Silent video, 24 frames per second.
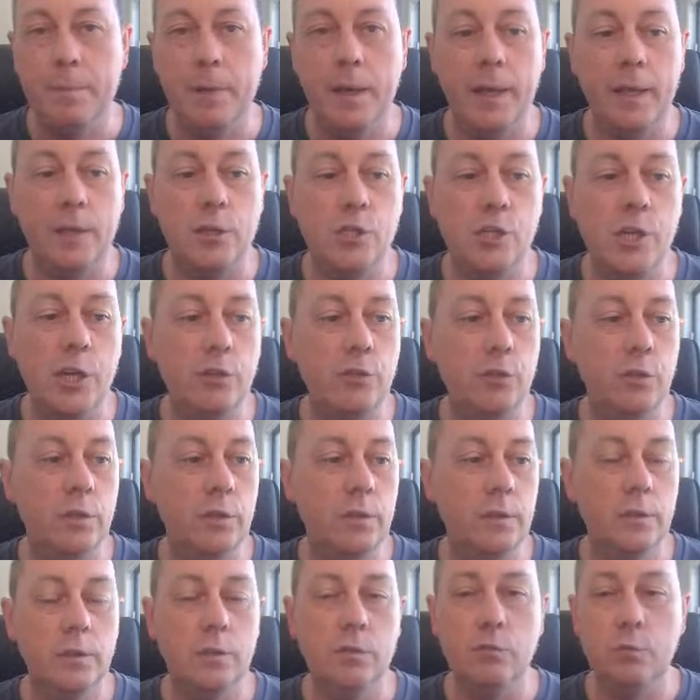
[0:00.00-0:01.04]
my
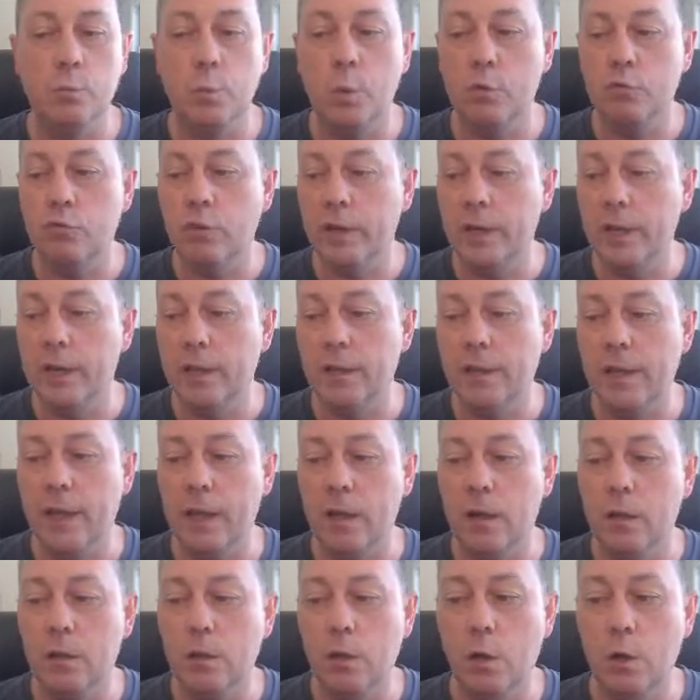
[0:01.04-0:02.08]
schedule running
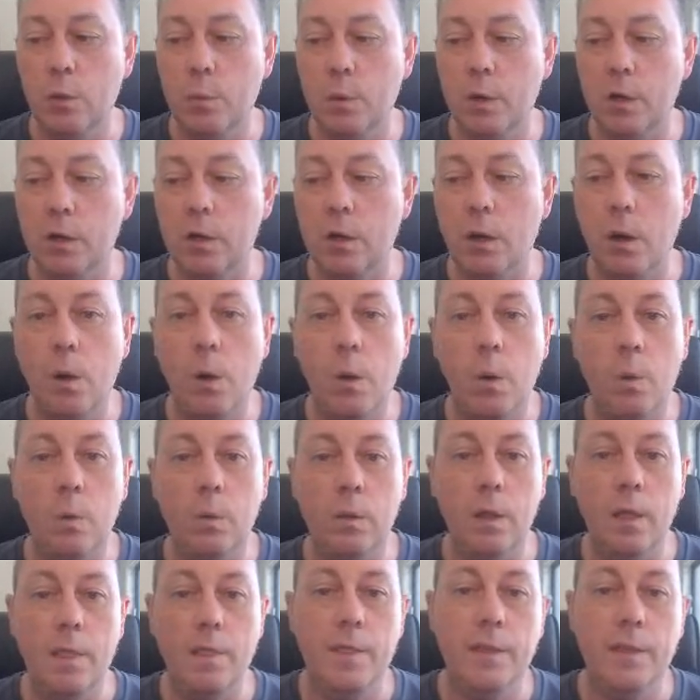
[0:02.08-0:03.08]
like clockwork all